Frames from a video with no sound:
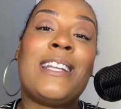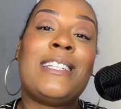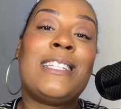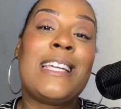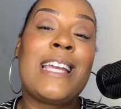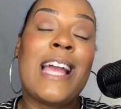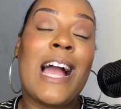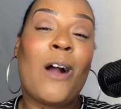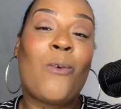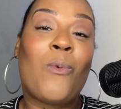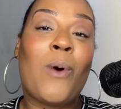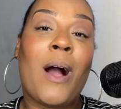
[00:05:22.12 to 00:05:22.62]

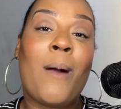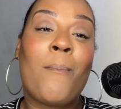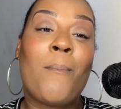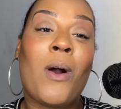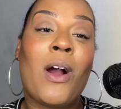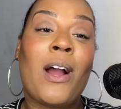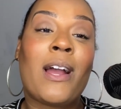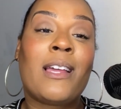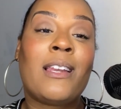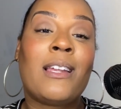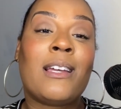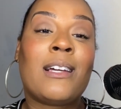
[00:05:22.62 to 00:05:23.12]
DIY
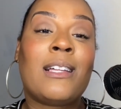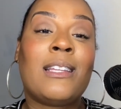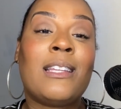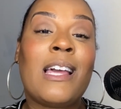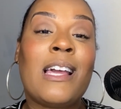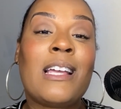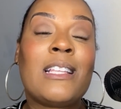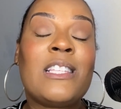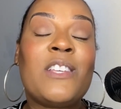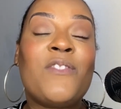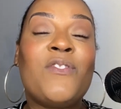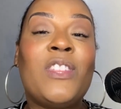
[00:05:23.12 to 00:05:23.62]
marketing
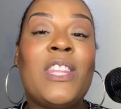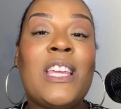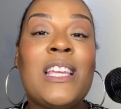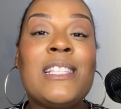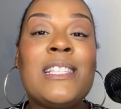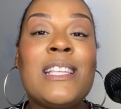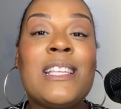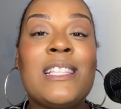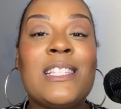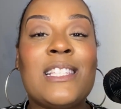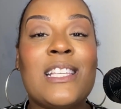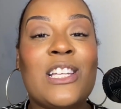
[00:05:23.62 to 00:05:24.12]
collective, this
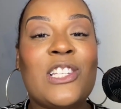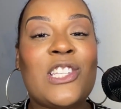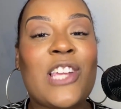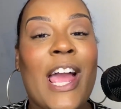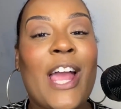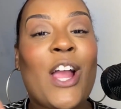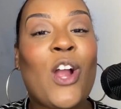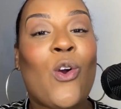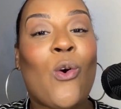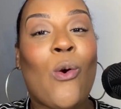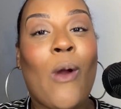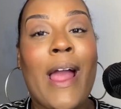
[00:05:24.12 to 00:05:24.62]
is such a
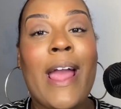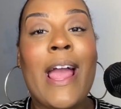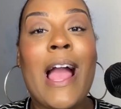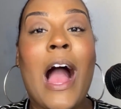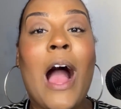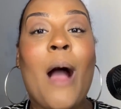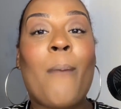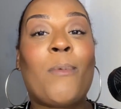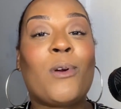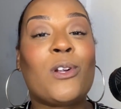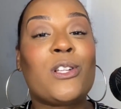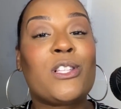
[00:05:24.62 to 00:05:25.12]
great
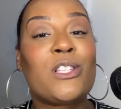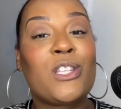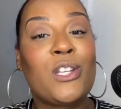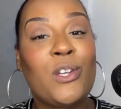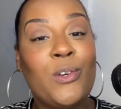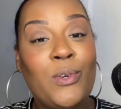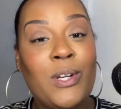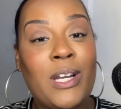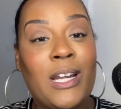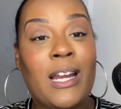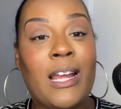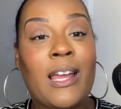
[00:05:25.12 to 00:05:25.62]

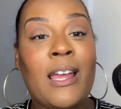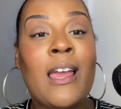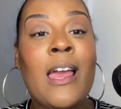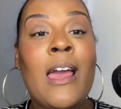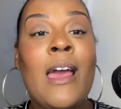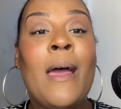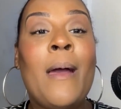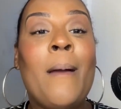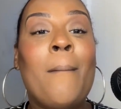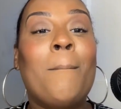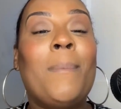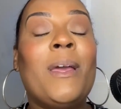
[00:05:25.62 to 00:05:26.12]
opportunity
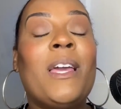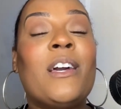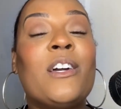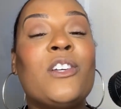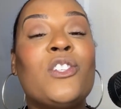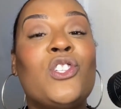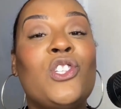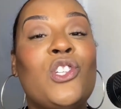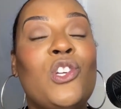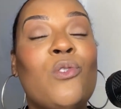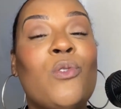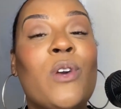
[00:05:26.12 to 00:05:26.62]
because
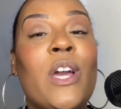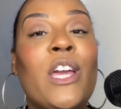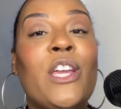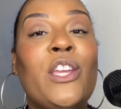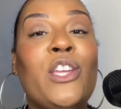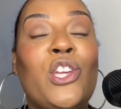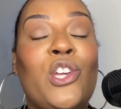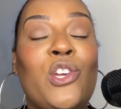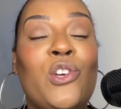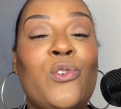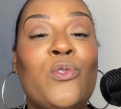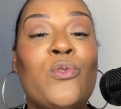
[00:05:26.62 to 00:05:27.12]
you can
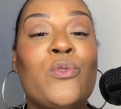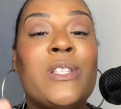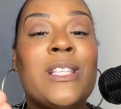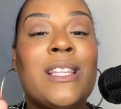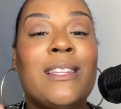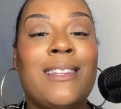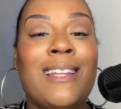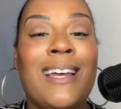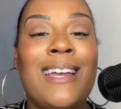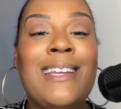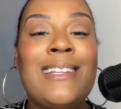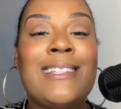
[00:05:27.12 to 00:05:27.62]
use
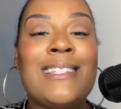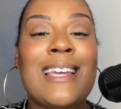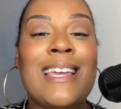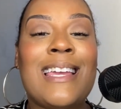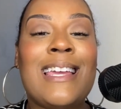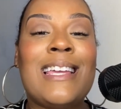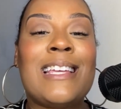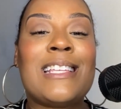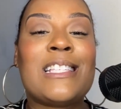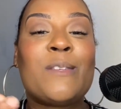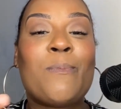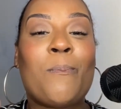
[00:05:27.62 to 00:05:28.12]

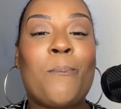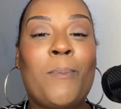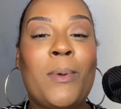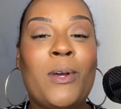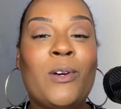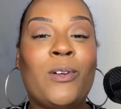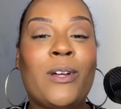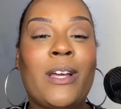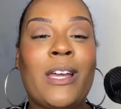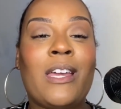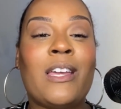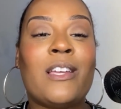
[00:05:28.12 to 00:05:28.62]
LinkedIn's
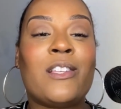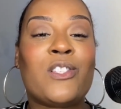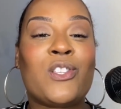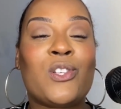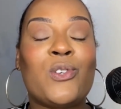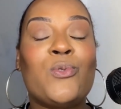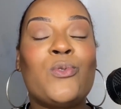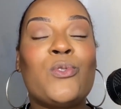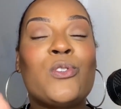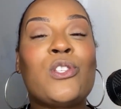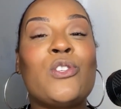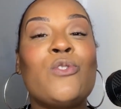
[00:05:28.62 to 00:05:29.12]
built-in
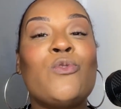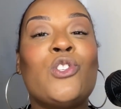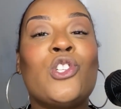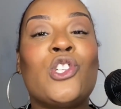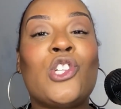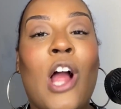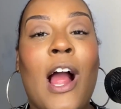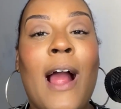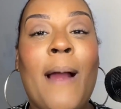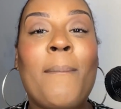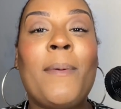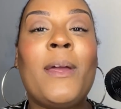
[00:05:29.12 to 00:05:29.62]
tools to
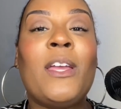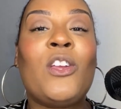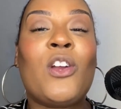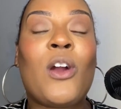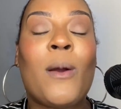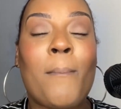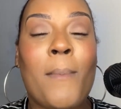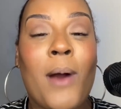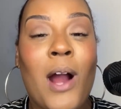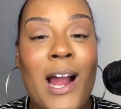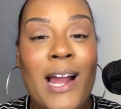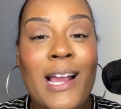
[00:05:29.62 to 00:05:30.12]
sharpen your
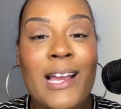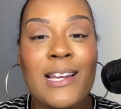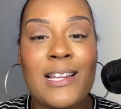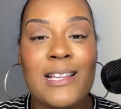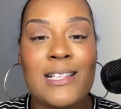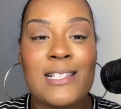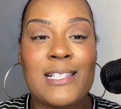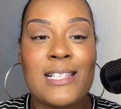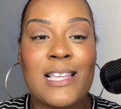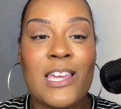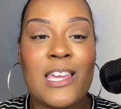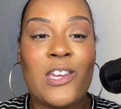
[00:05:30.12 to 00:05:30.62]
marketing
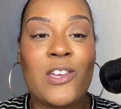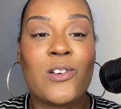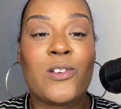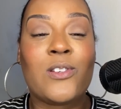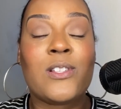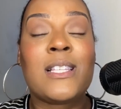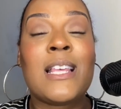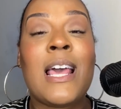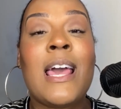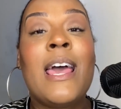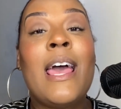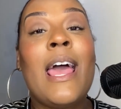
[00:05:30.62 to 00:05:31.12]
skills
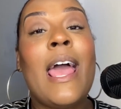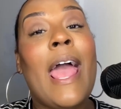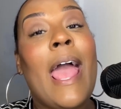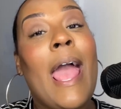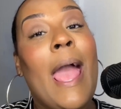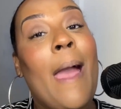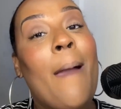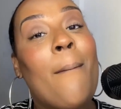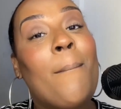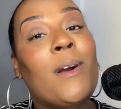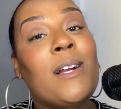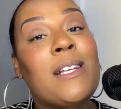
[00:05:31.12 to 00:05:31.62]

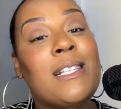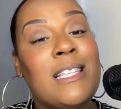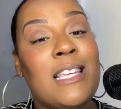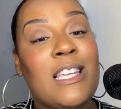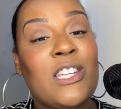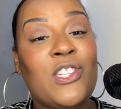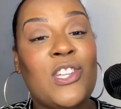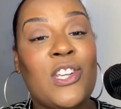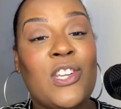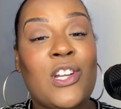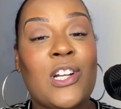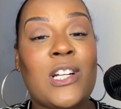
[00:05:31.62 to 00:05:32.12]
and
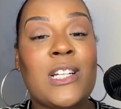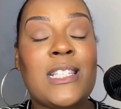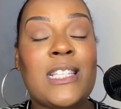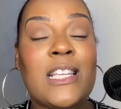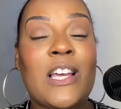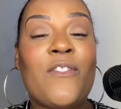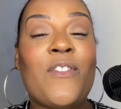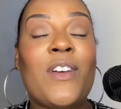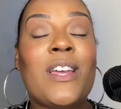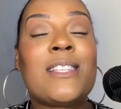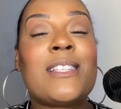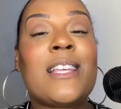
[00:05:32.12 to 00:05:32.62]
position
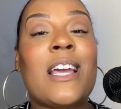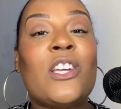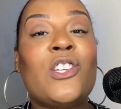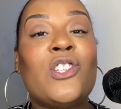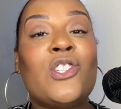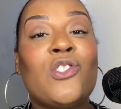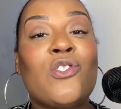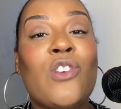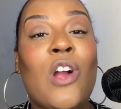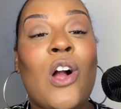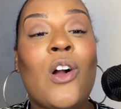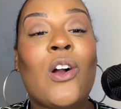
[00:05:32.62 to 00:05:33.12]
yourself as a
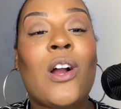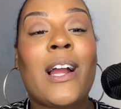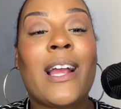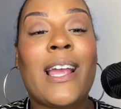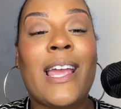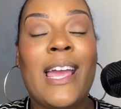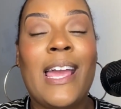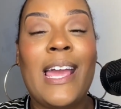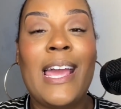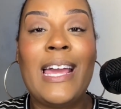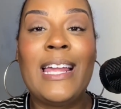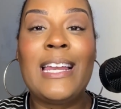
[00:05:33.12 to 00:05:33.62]
stronger
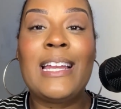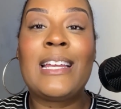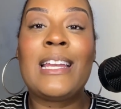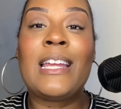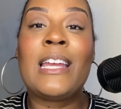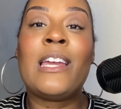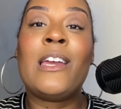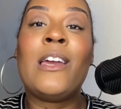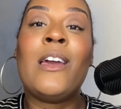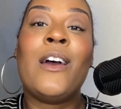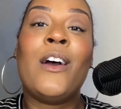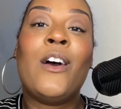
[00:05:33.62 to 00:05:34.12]

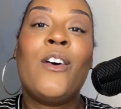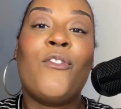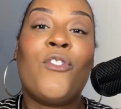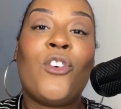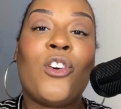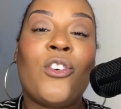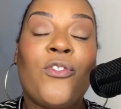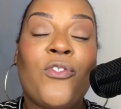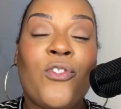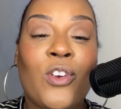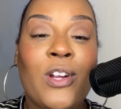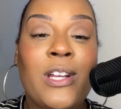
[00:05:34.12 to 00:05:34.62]
candidate for
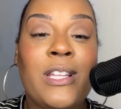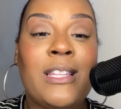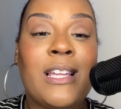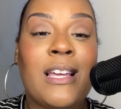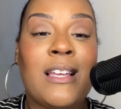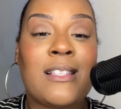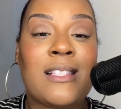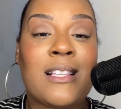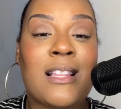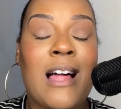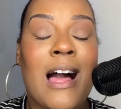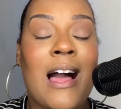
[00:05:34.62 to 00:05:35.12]

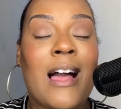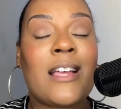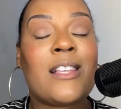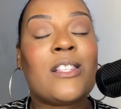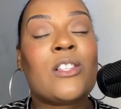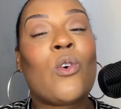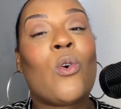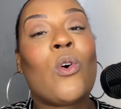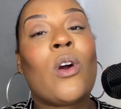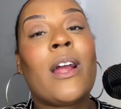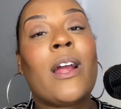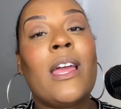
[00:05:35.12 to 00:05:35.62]
freelance clients
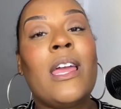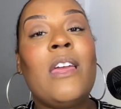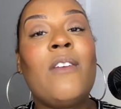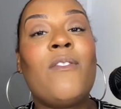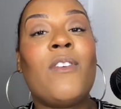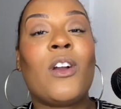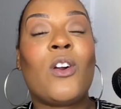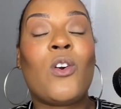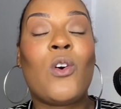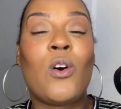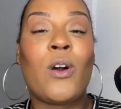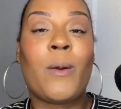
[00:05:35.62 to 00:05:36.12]
or
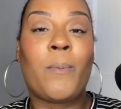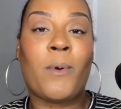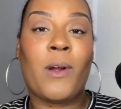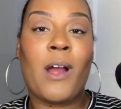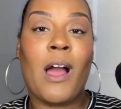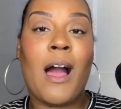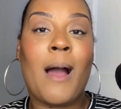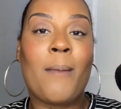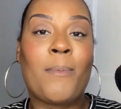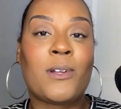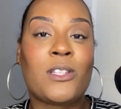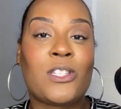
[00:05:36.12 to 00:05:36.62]
even corporate
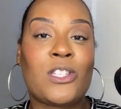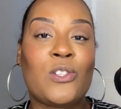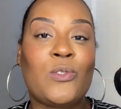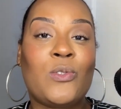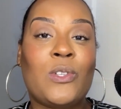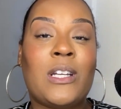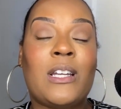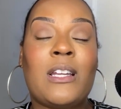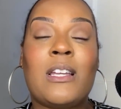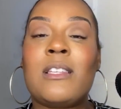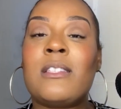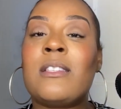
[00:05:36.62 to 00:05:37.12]

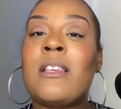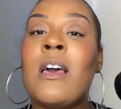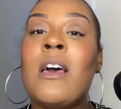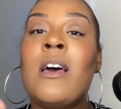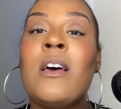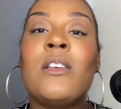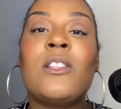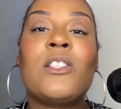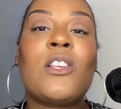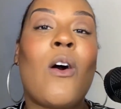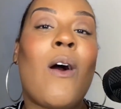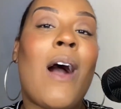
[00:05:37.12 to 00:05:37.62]
opportunities.
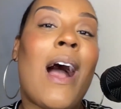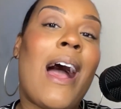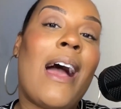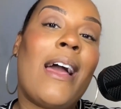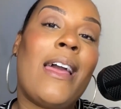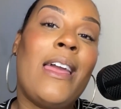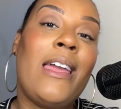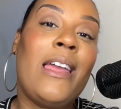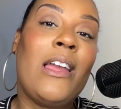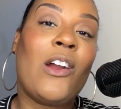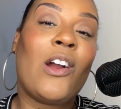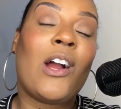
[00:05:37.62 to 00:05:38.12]
So I
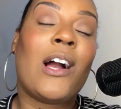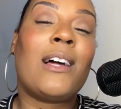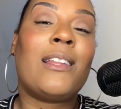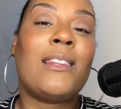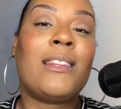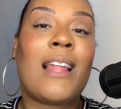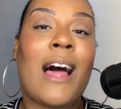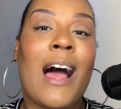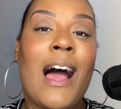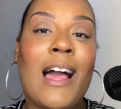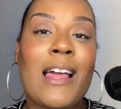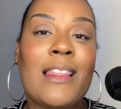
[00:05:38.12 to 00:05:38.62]
hear a
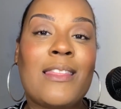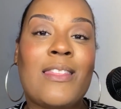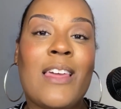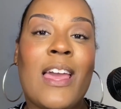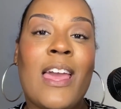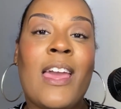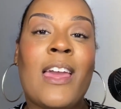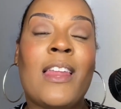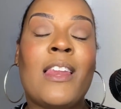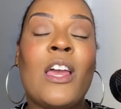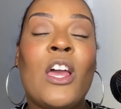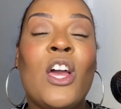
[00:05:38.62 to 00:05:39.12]
lot
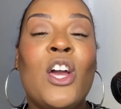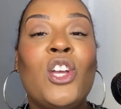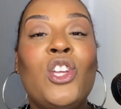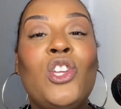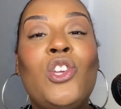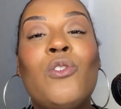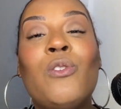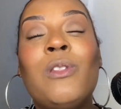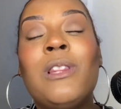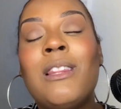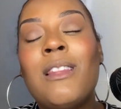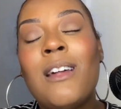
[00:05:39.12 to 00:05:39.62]
that
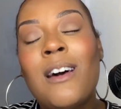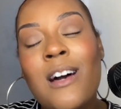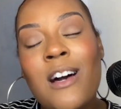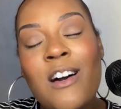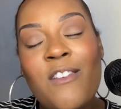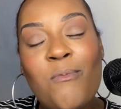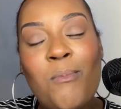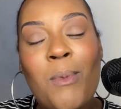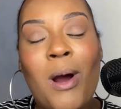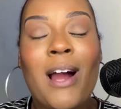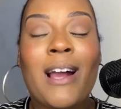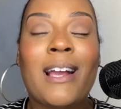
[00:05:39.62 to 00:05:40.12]
you love
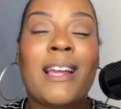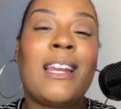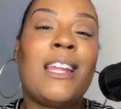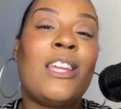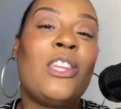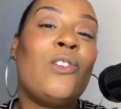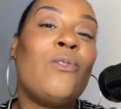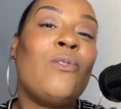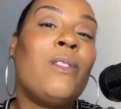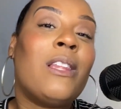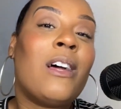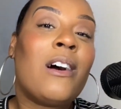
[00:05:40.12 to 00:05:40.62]
marketing,
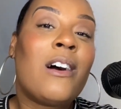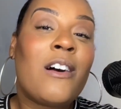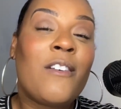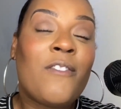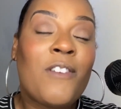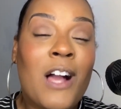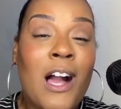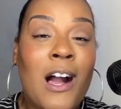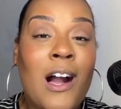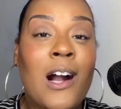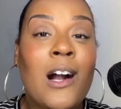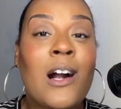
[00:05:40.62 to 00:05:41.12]
you love
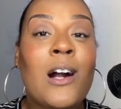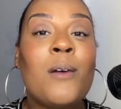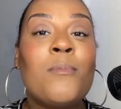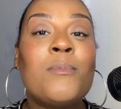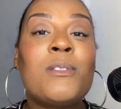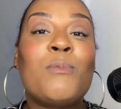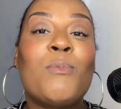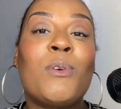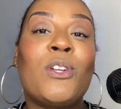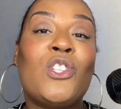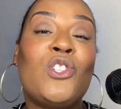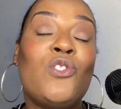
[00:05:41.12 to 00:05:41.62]
comms,
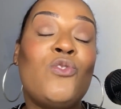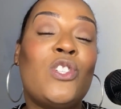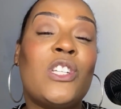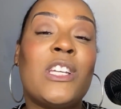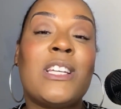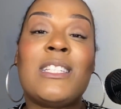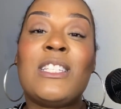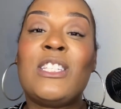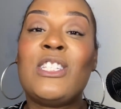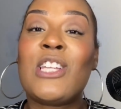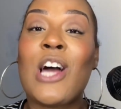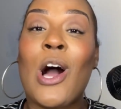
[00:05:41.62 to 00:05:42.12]
but you
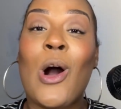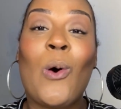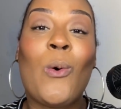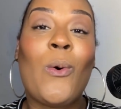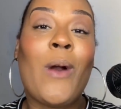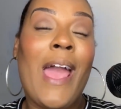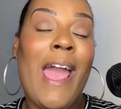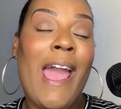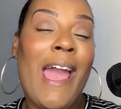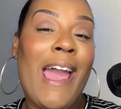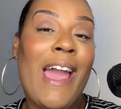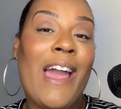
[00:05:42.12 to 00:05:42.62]
just don't
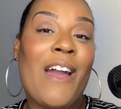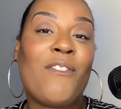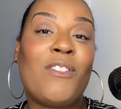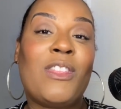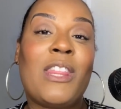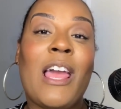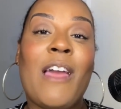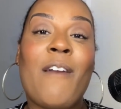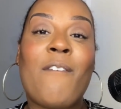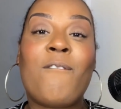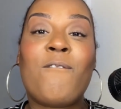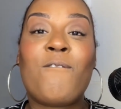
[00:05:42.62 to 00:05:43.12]
have
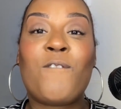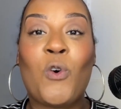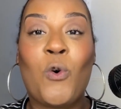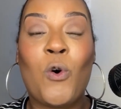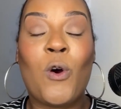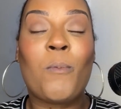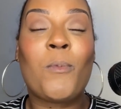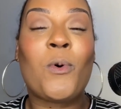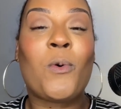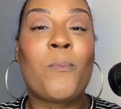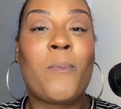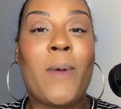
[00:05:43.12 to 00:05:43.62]
that
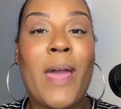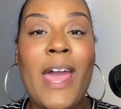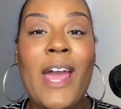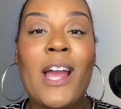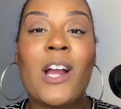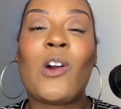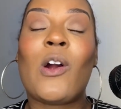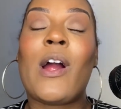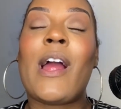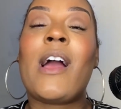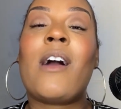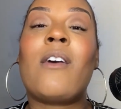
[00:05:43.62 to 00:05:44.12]
formal
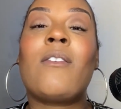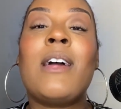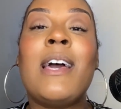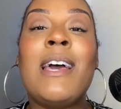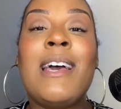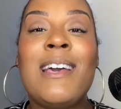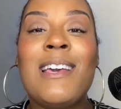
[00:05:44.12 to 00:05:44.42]
background.